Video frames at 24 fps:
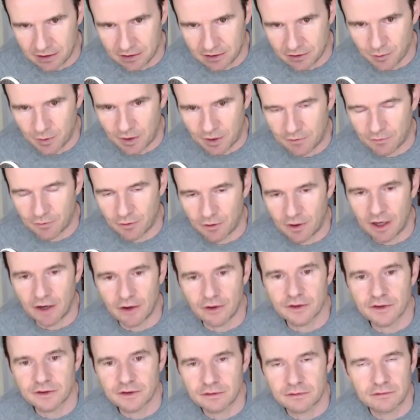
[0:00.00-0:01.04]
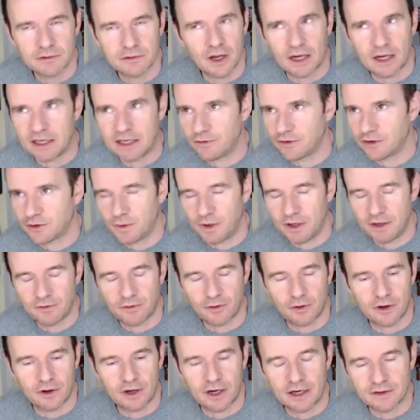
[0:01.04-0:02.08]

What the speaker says: 24 hours, not even 24